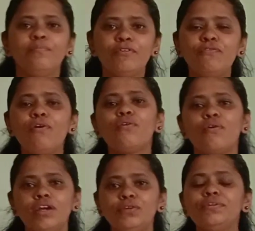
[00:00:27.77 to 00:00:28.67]
Before
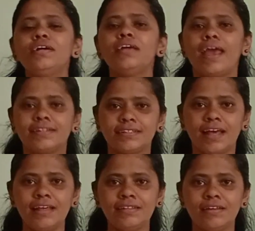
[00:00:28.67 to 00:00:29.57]
going to the
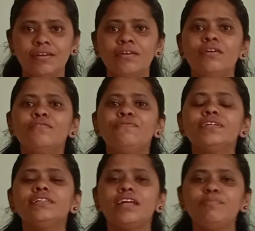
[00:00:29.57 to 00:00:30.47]
exercise,
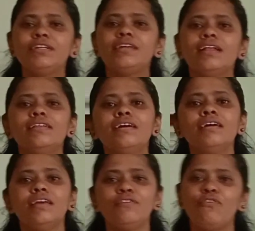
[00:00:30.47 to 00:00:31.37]
first let me tell
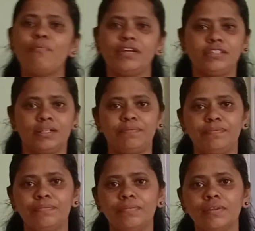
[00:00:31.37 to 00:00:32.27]
the information.
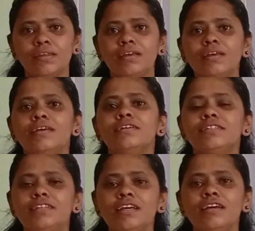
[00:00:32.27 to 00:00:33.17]

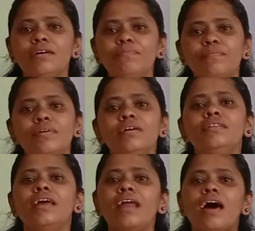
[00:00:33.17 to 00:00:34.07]
See here,
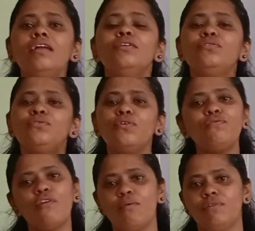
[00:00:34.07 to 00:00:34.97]
there are
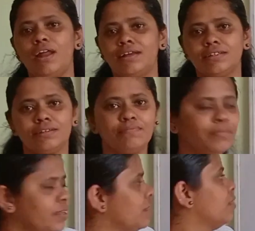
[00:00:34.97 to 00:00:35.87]
two formulas.
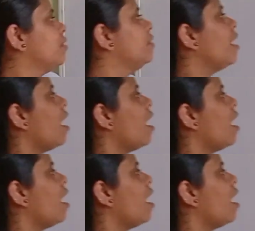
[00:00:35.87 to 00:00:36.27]
They